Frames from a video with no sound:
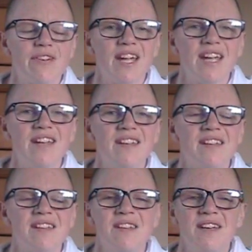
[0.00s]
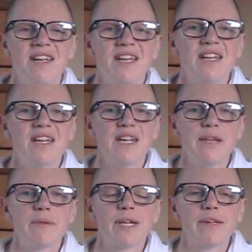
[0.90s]
and
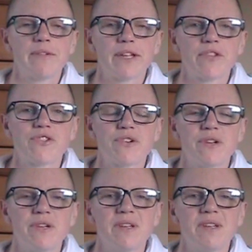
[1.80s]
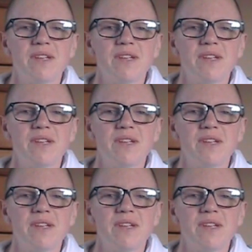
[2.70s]
it really rings true.